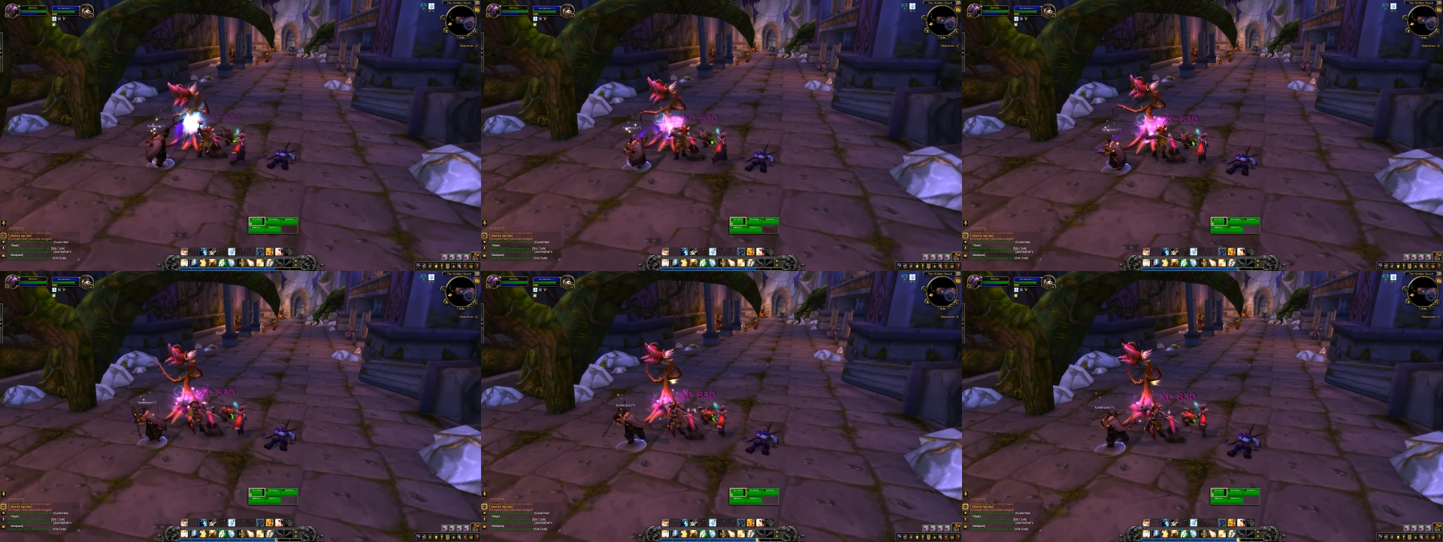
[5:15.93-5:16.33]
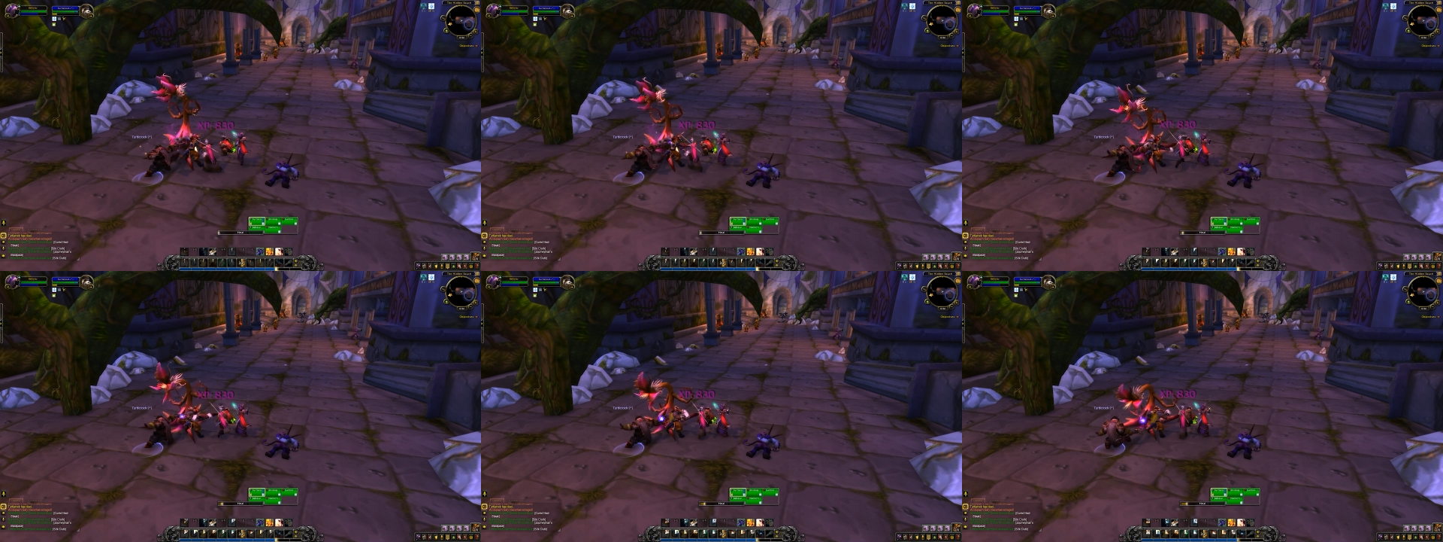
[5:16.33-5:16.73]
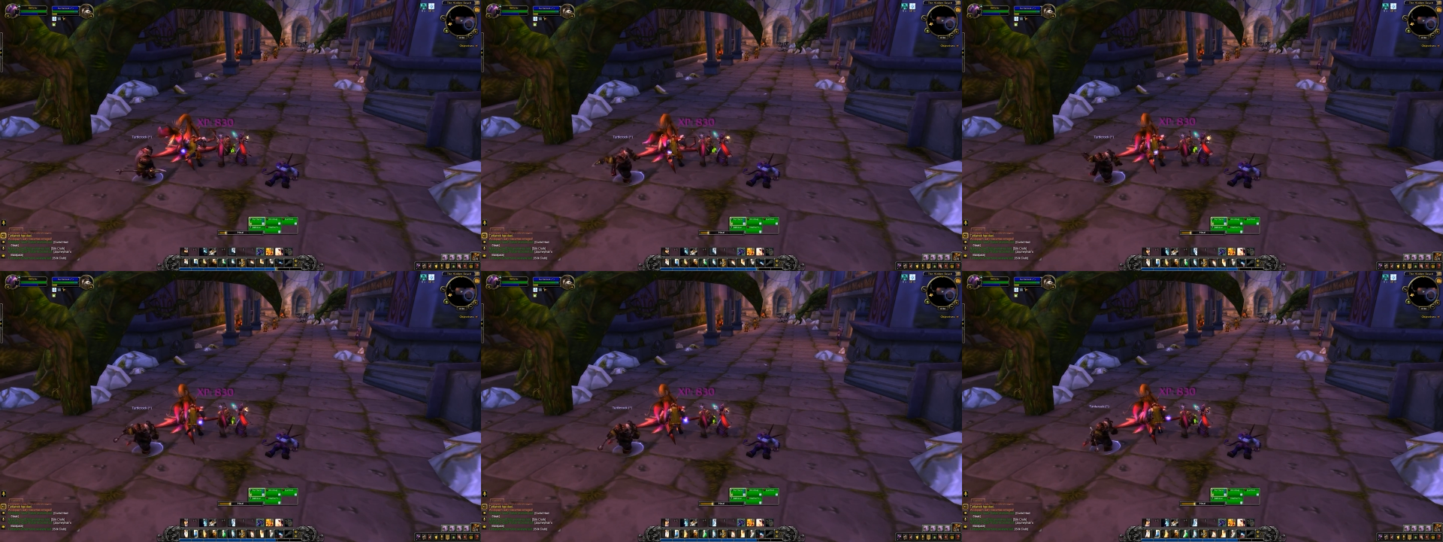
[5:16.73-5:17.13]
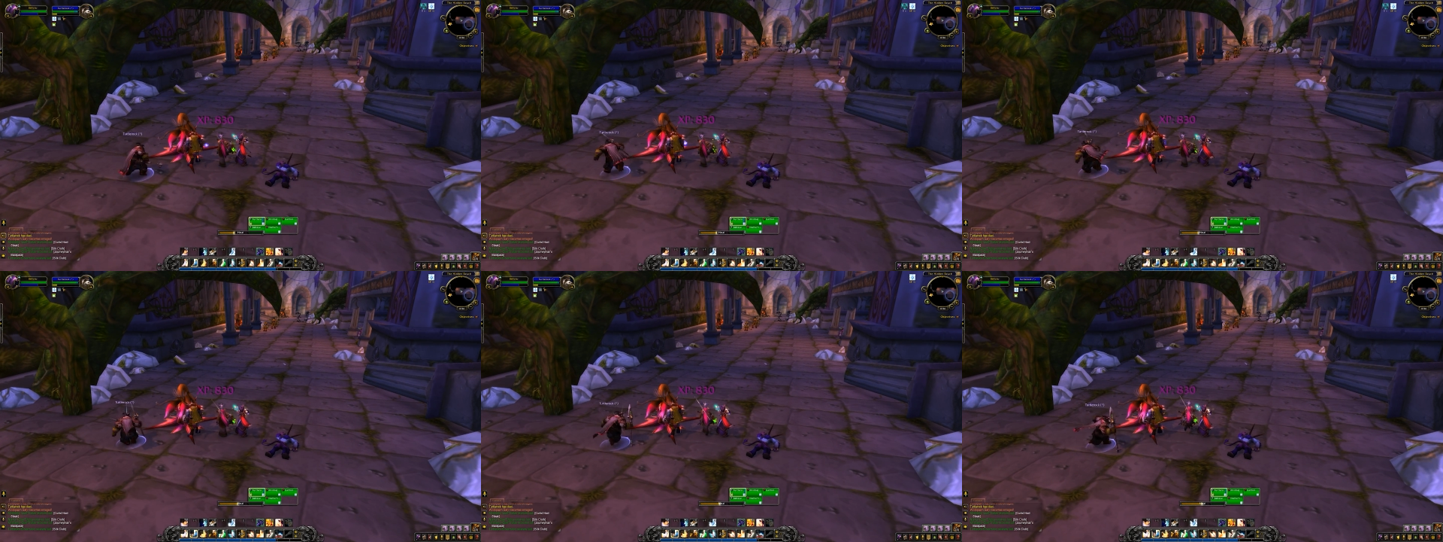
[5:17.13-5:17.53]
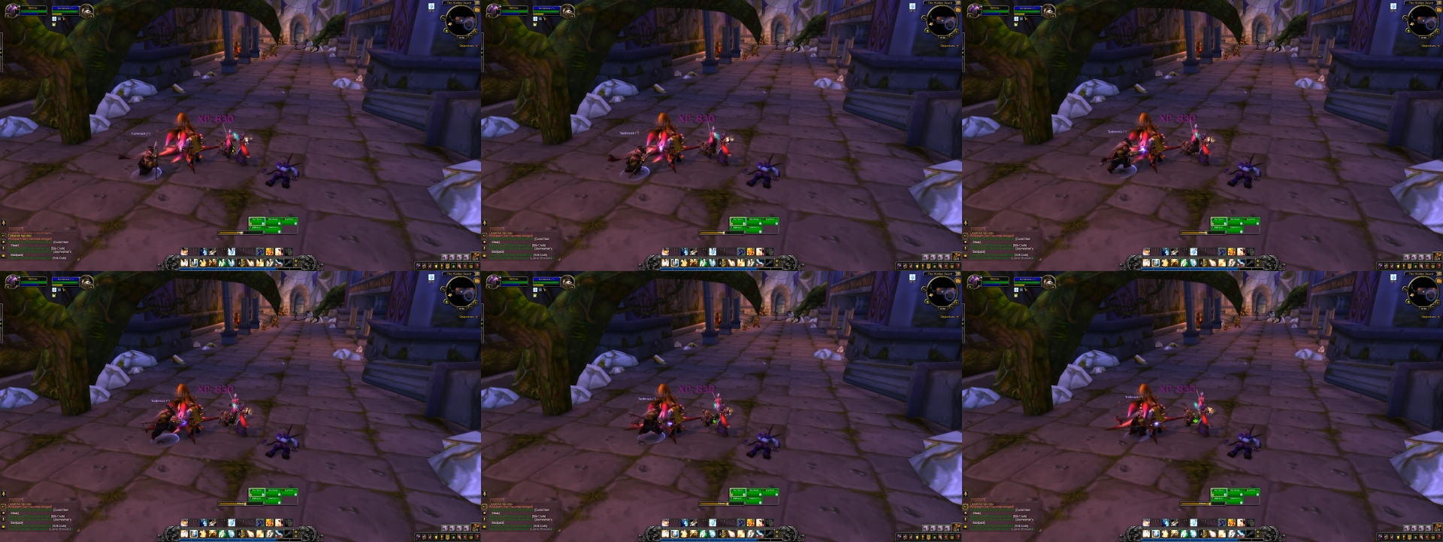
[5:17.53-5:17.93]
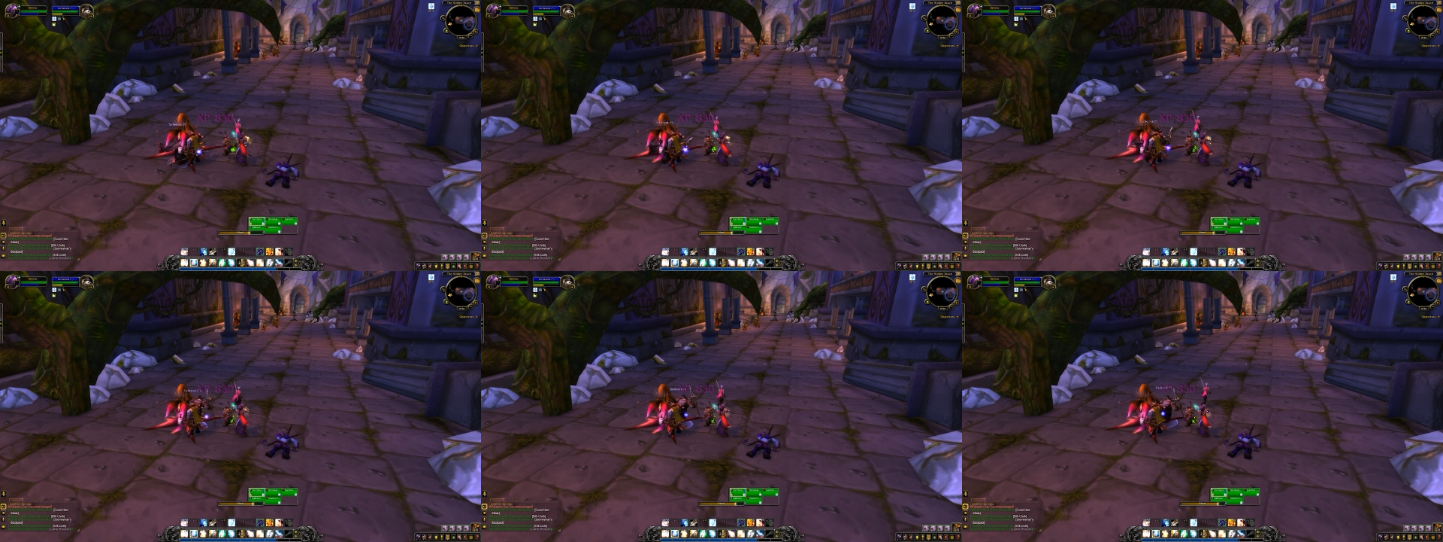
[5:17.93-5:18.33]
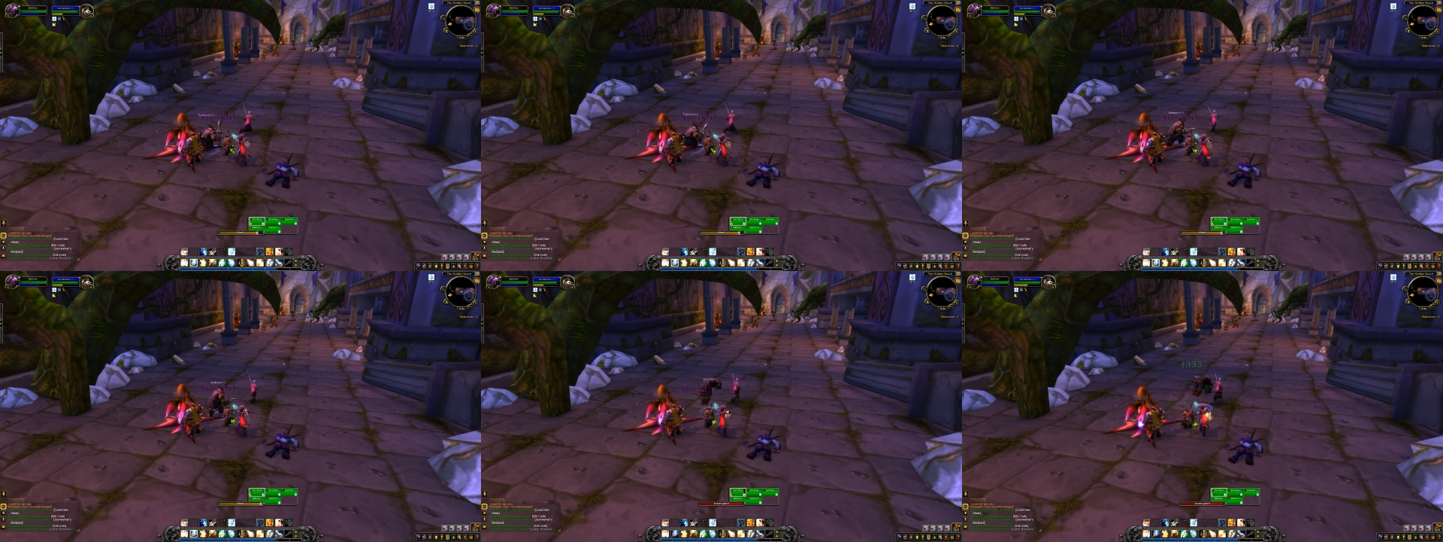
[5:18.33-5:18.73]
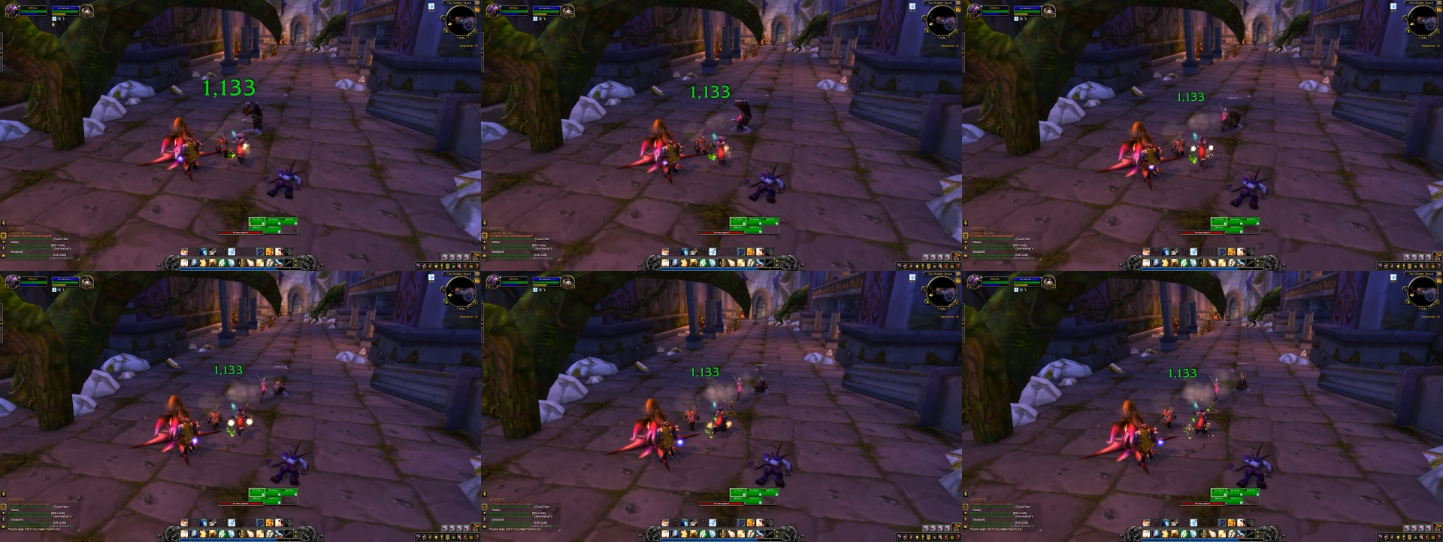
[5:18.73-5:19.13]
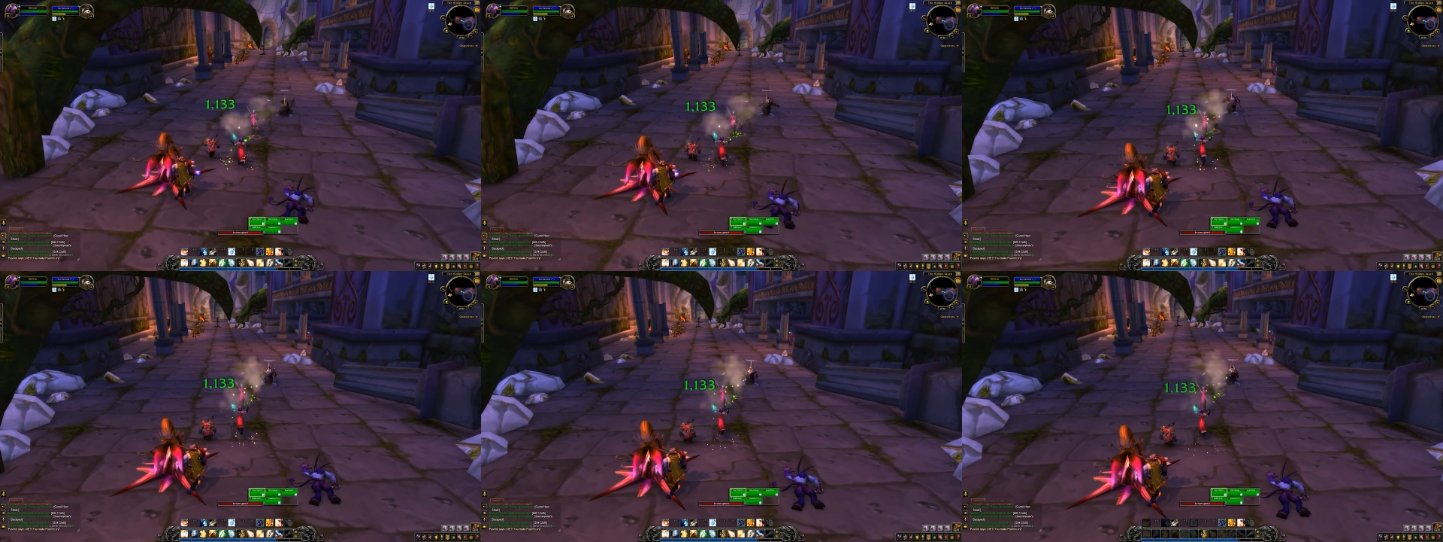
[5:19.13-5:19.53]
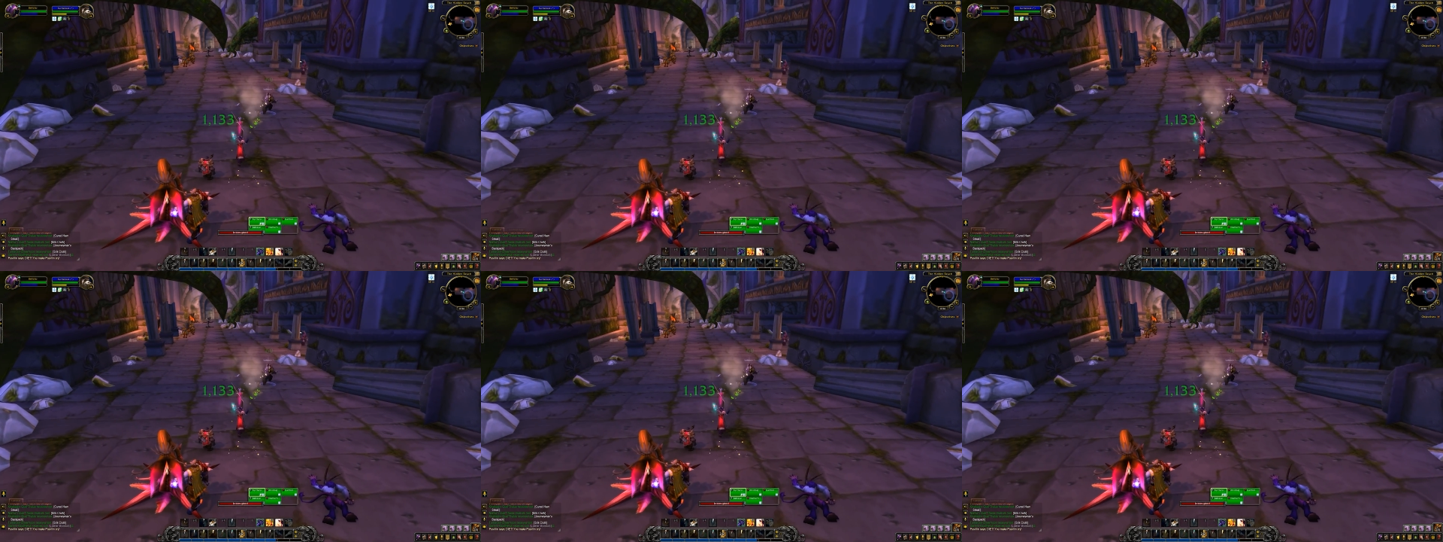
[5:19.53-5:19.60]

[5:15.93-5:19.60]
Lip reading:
(no speaker visible)